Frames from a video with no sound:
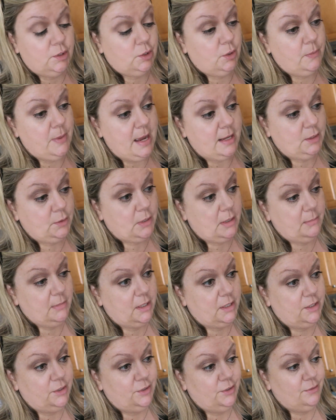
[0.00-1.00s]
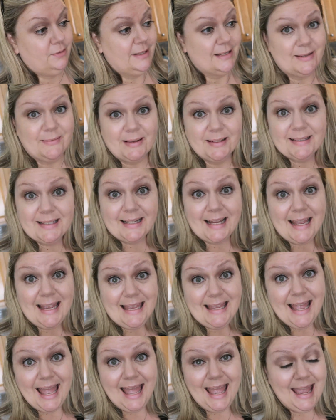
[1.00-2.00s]
So that's what I'm gonna do as well
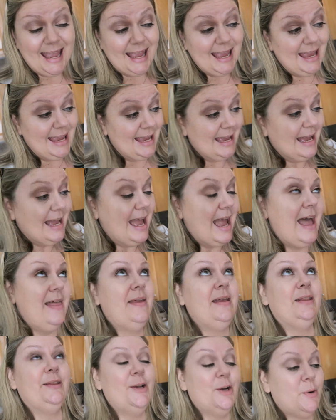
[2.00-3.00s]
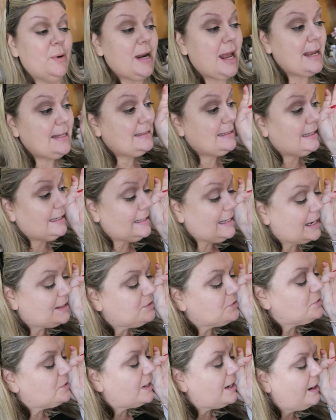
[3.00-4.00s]
today, yay! And then look what I did
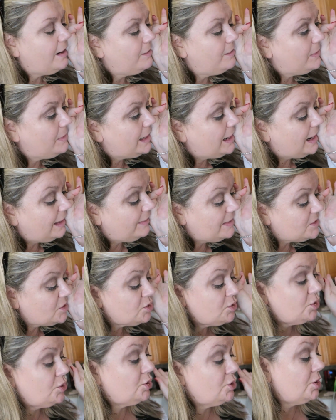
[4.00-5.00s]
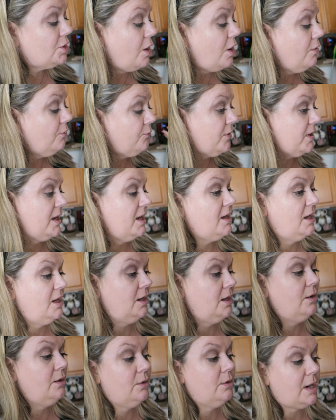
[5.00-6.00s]
yesterday. Oh my God, these are so freaking
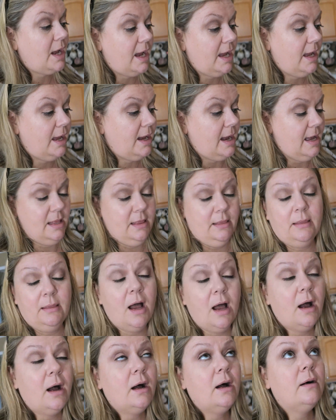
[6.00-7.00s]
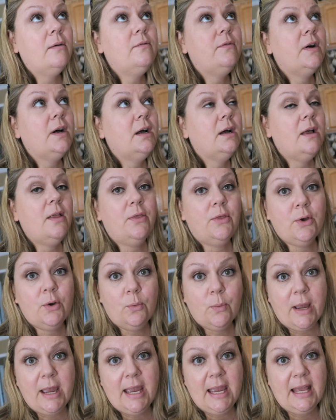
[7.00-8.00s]
cute. I, I love uh, the
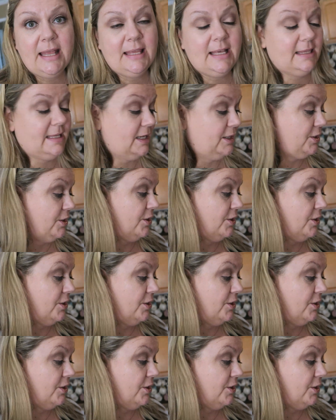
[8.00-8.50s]
way that they